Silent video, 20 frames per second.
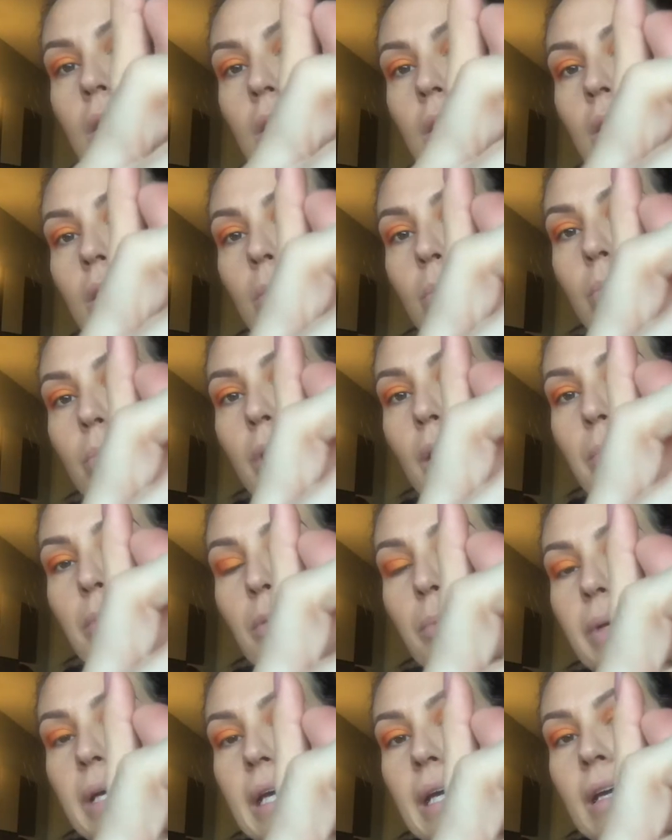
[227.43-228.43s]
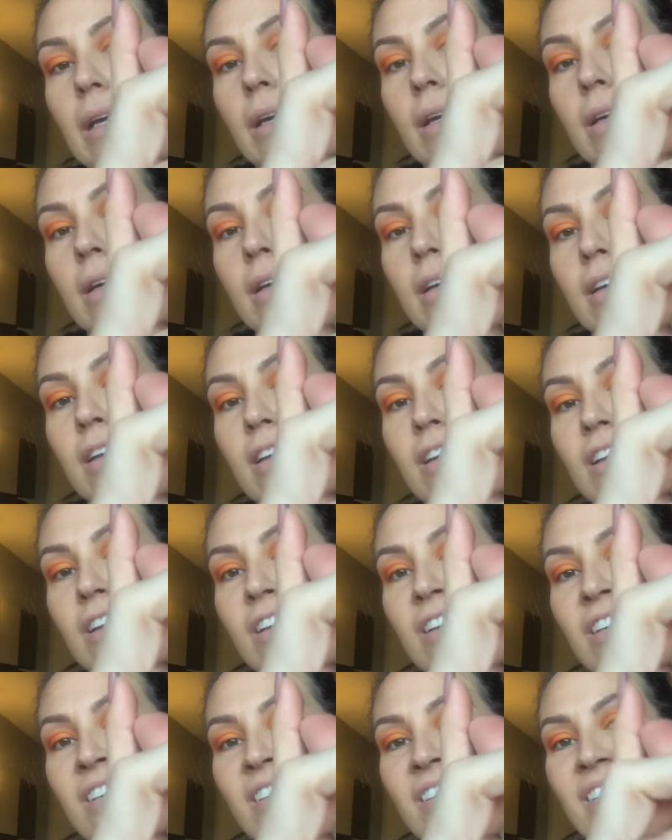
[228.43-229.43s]
Bumblebee,
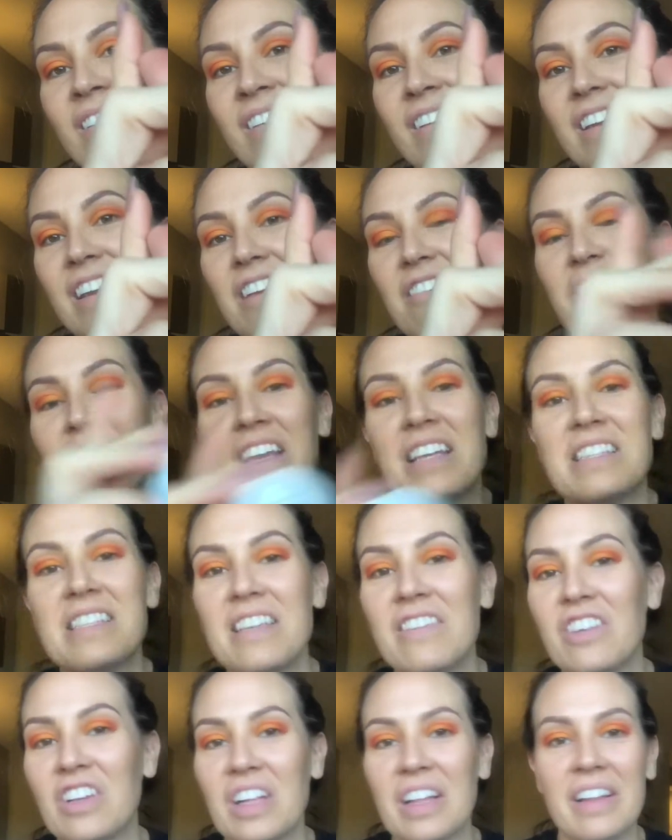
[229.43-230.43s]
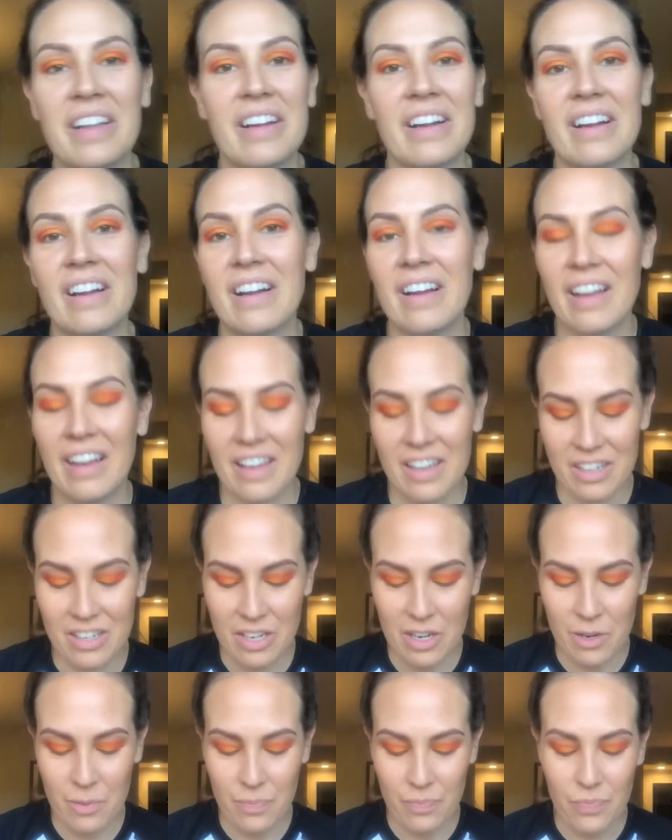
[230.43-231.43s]
if that's even clear, I
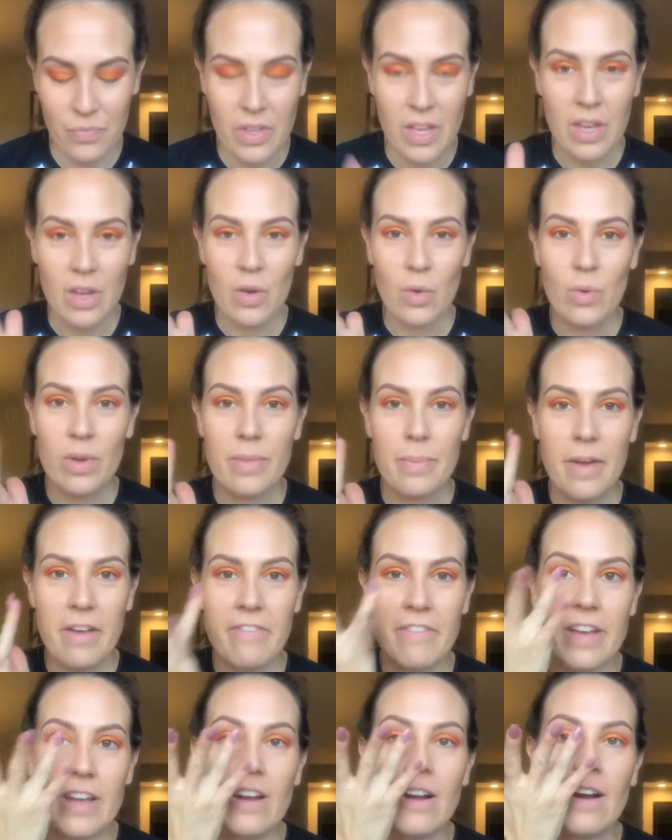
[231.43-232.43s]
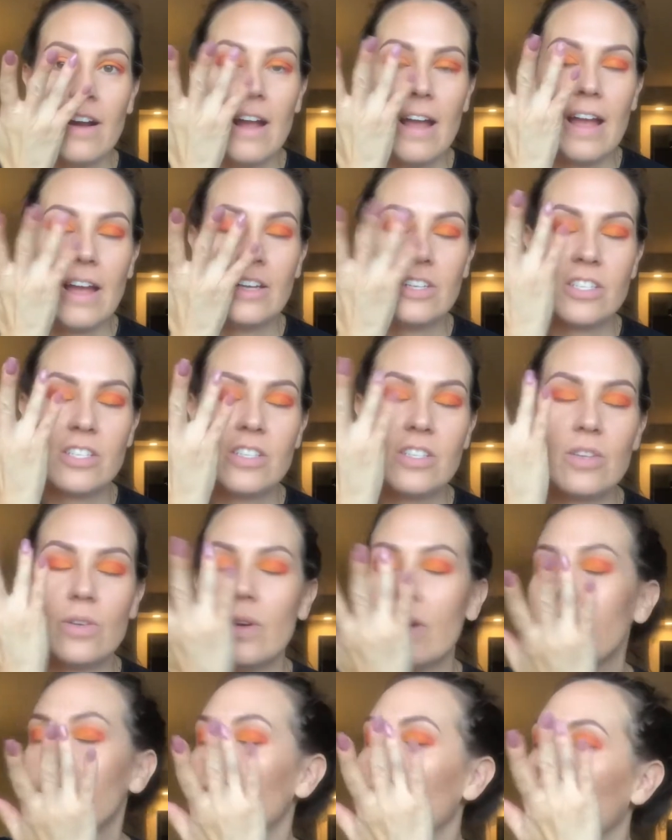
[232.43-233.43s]
don't know, with my finger, and just do
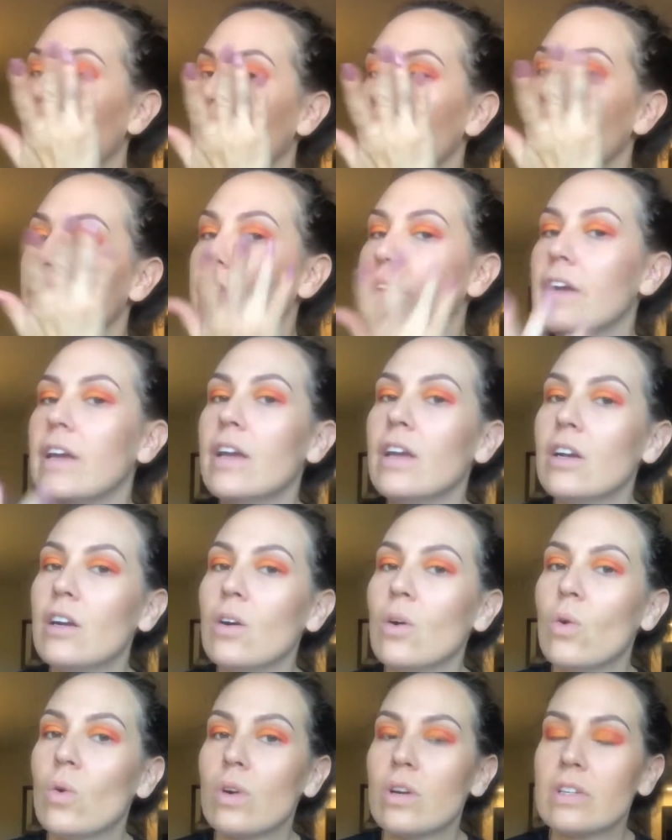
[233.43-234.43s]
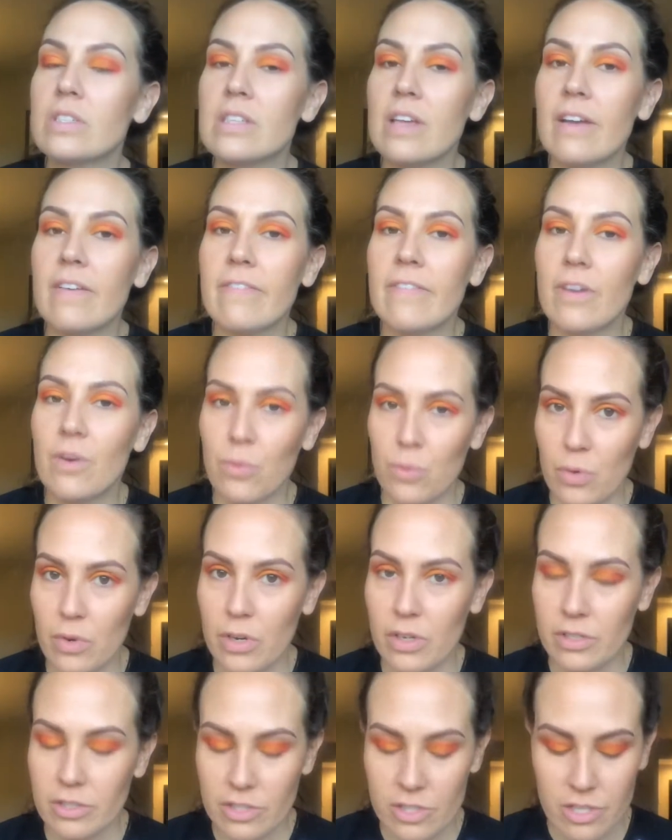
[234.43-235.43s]
it on the inner corners of the
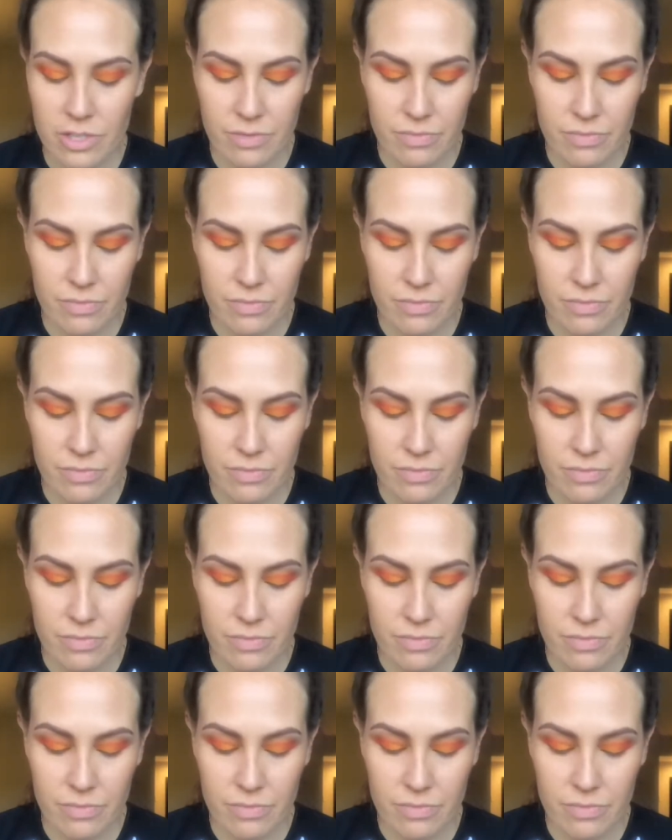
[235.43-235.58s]
orange.